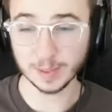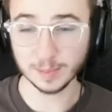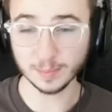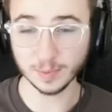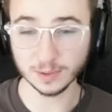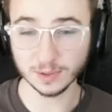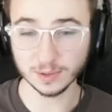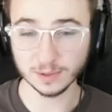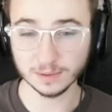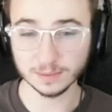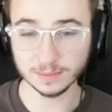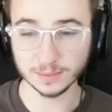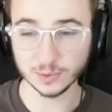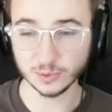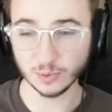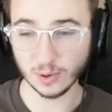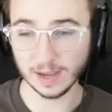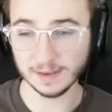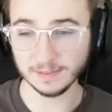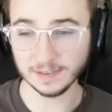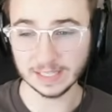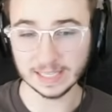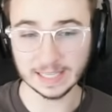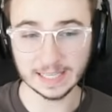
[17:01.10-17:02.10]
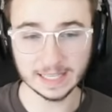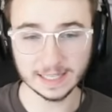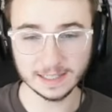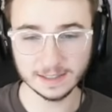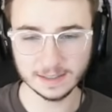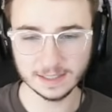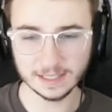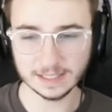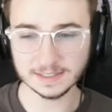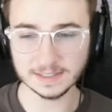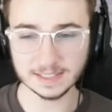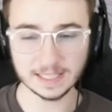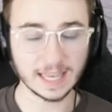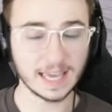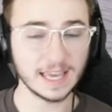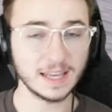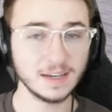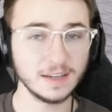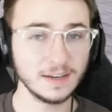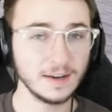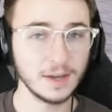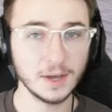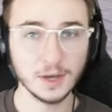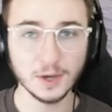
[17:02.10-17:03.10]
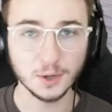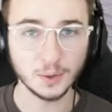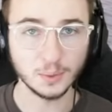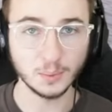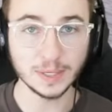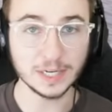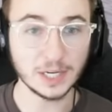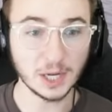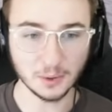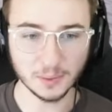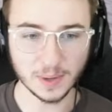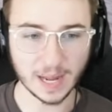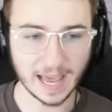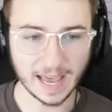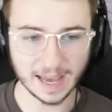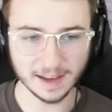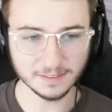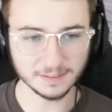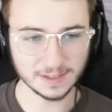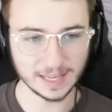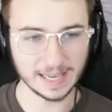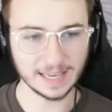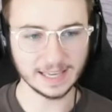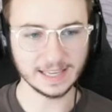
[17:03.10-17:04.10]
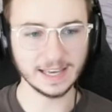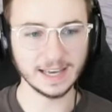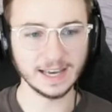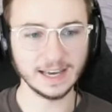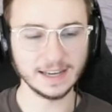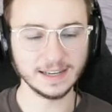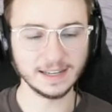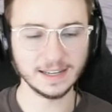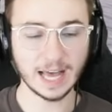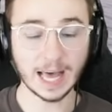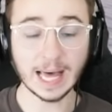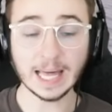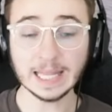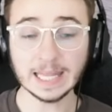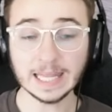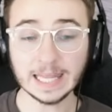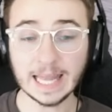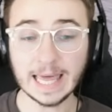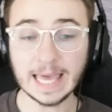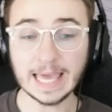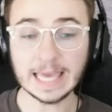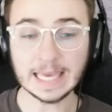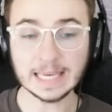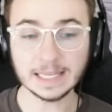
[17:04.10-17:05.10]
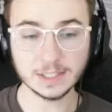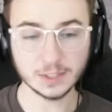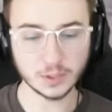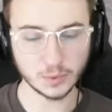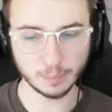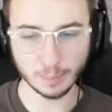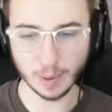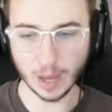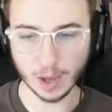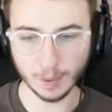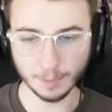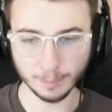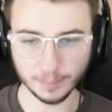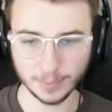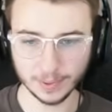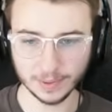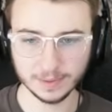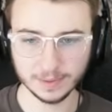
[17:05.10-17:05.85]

people driving in, because again, we don't have a uh, a land pump.